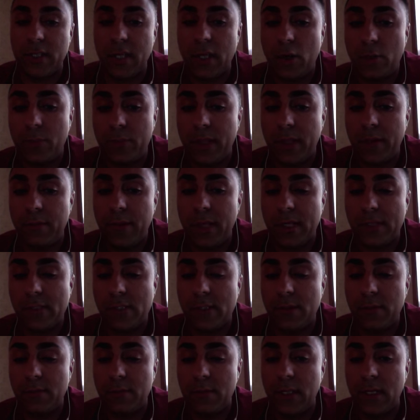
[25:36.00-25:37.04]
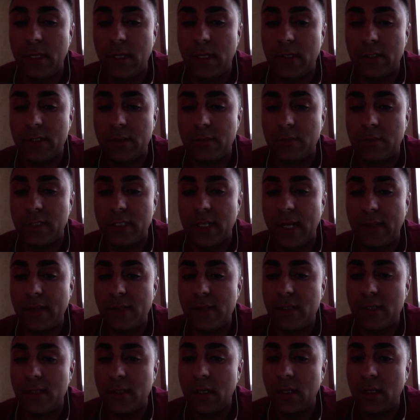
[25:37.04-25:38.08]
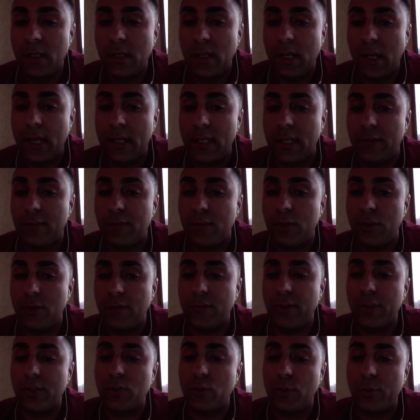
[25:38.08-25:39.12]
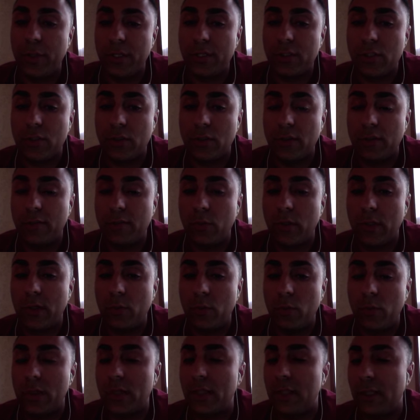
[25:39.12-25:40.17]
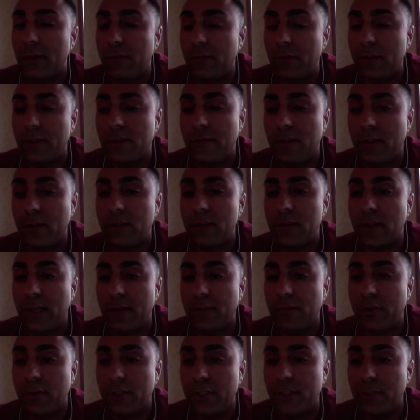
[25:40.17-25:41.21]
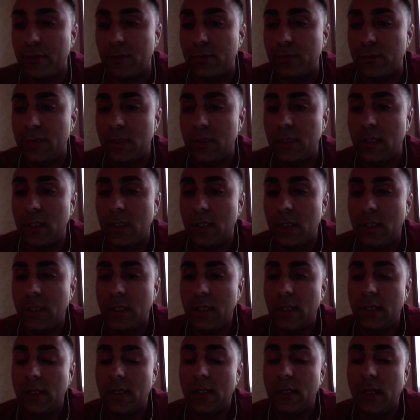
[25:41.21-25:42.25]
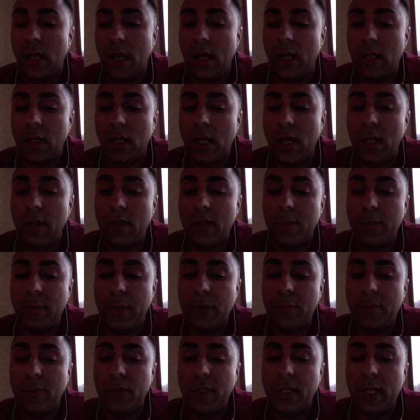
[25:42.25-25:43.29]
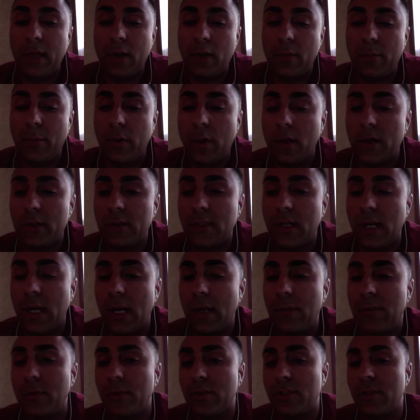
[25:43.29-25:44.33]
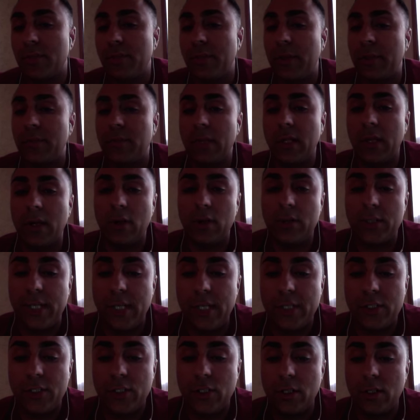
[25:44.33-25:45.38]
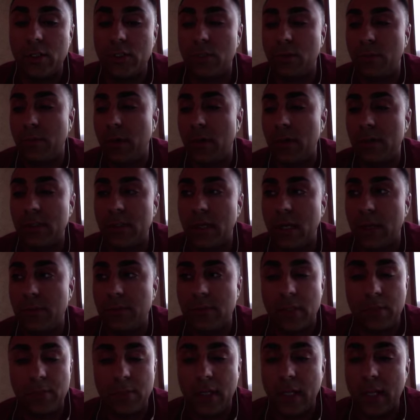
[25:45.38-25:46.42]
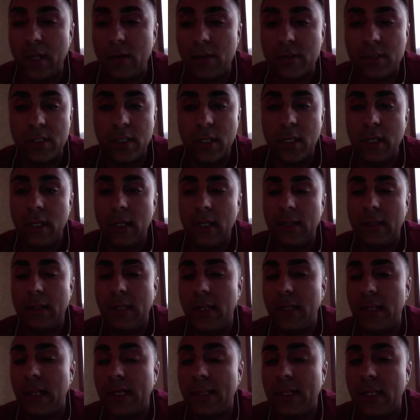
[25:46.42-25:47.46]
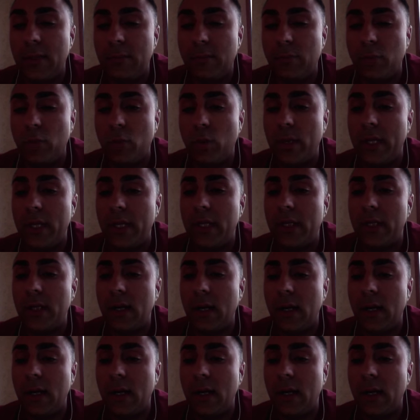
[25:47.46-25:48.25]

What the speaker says: I hope that makes some sense and gives you the visual picture of what the difference feels like for two. A lot of the people that are part-time, there's some people that are teachers or part-time something else, they like the employee